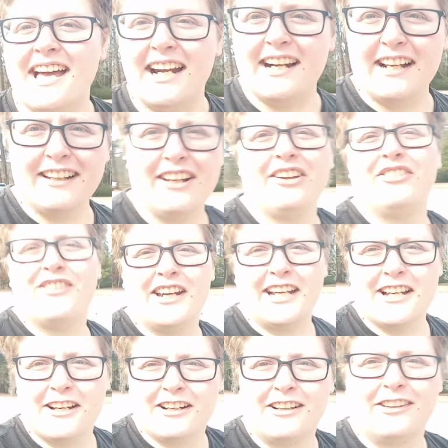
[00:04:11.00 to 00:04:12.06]
editing these
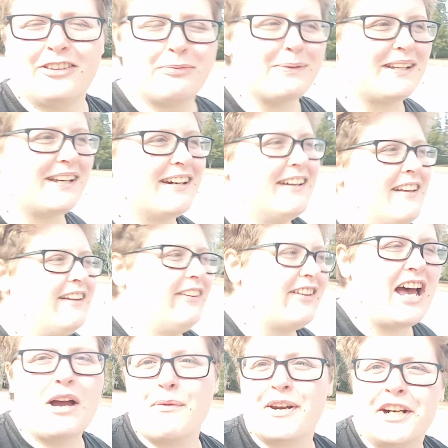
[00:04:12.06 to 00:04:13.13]
videos because
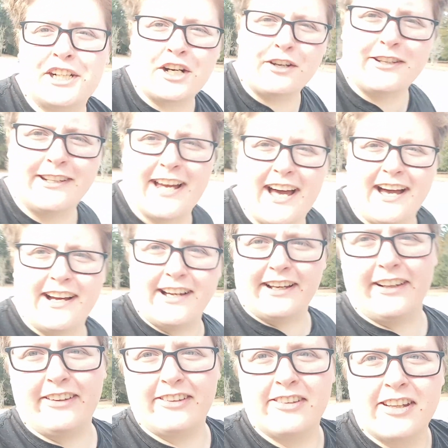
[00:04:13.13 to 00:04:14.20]
I want to show you
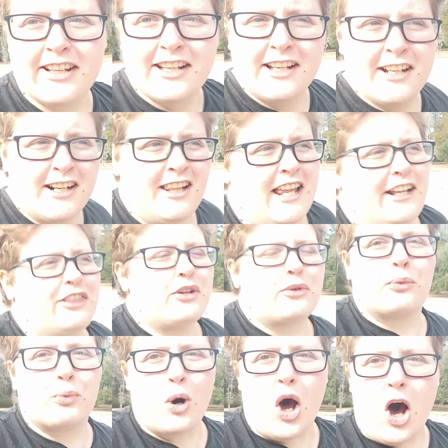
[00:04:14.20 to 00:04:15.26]
guys the
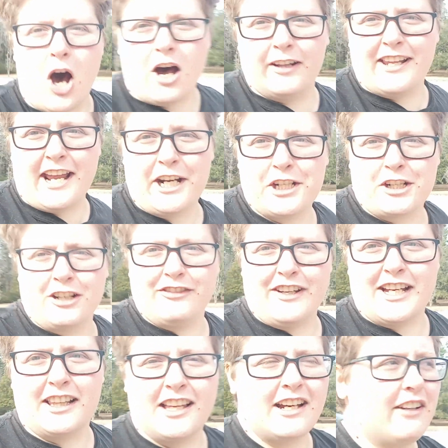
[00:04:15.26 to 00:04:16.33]
raw nature of
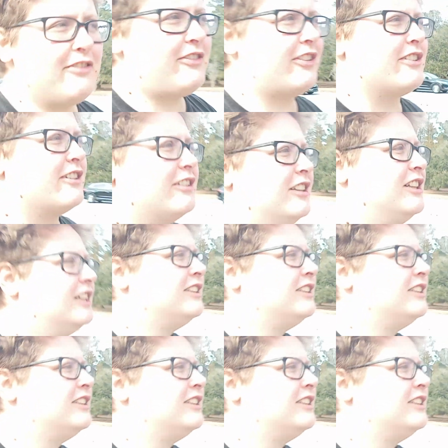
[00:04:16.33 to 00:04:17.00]
van life. So